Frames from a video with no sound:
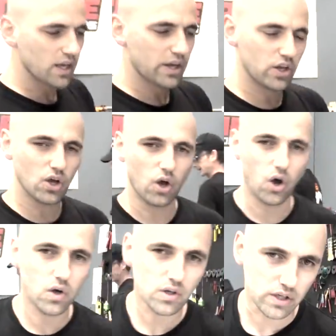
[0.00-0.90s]
can not
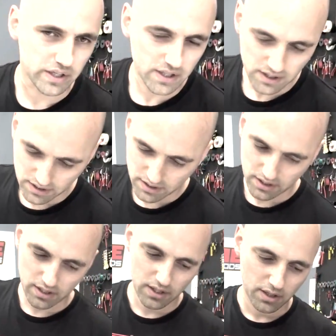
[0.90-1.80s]
only
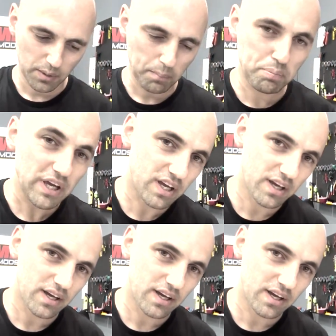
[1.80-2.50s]
pick